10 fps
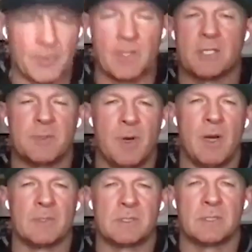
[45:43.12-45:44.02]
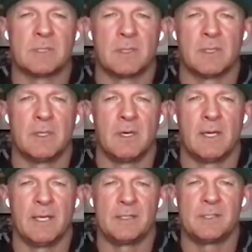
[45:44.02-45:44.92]
know you lost your mom as a
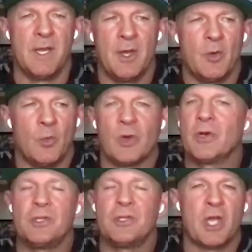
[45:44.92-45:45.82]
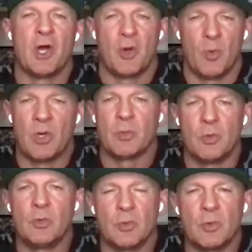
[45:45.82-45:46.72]
young age. Where did you go?
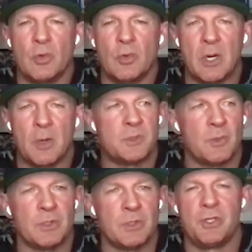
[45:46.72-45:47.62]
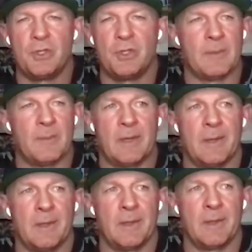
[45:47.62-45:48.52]
Who helped you? What'd you do? And I'm
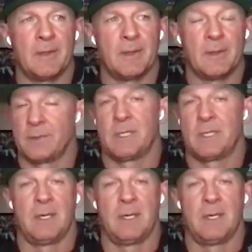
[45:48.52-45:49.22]
like, oh,